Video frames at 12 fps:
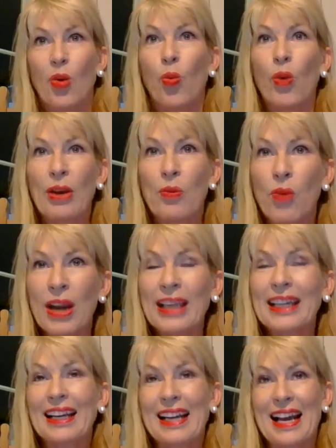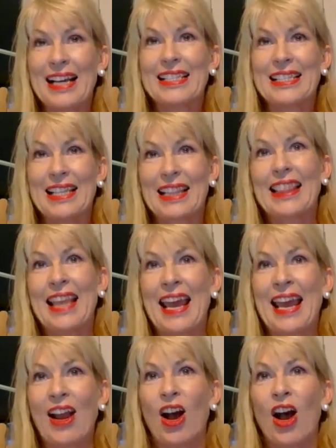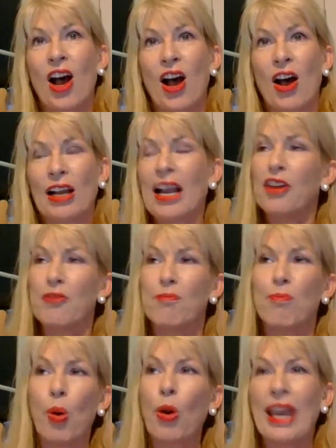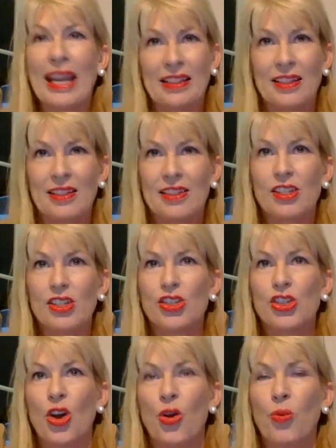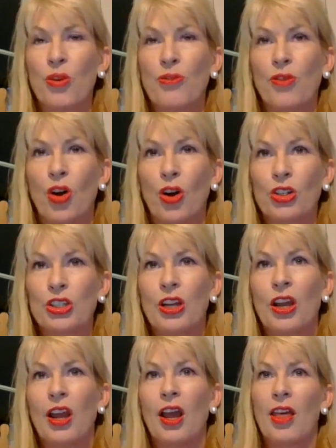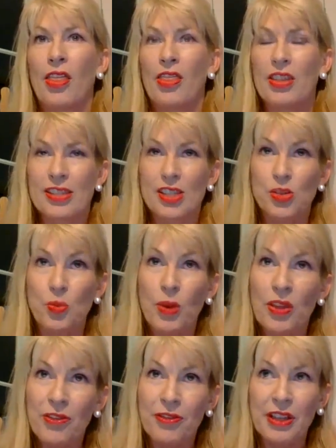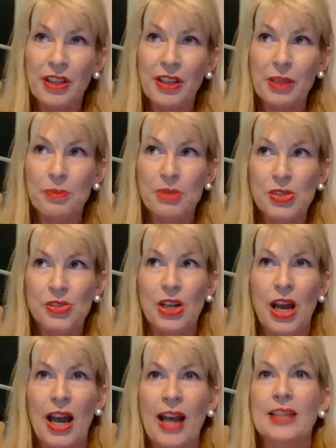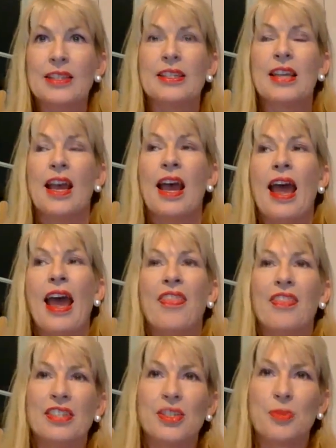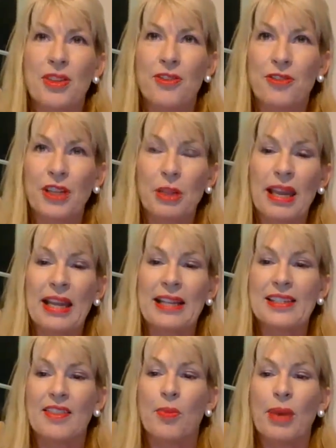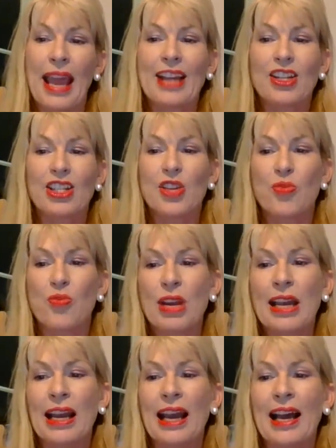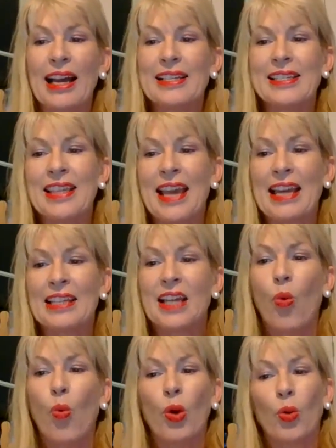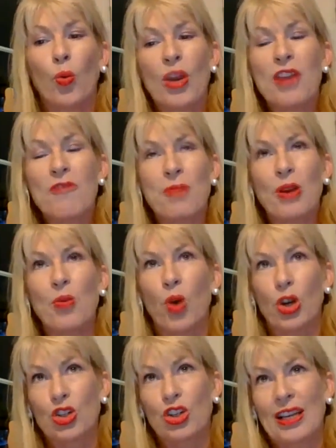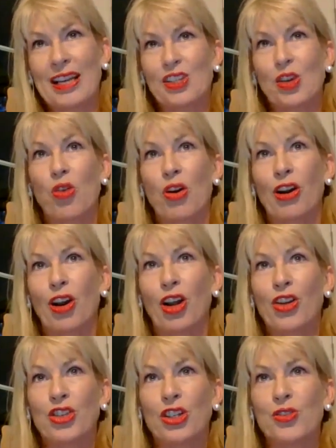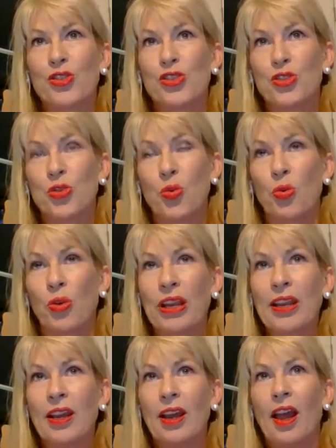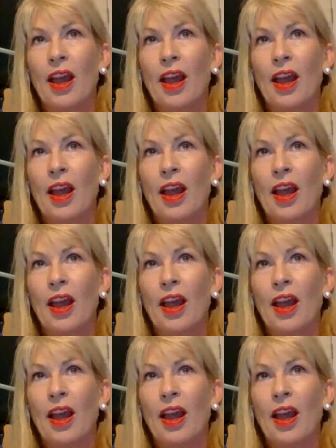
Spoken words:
we recognize that they are kind of bookends. So we've got, this is where the film starts and this is where the film ends, and then we actually realize that what we've been watching as a chronological story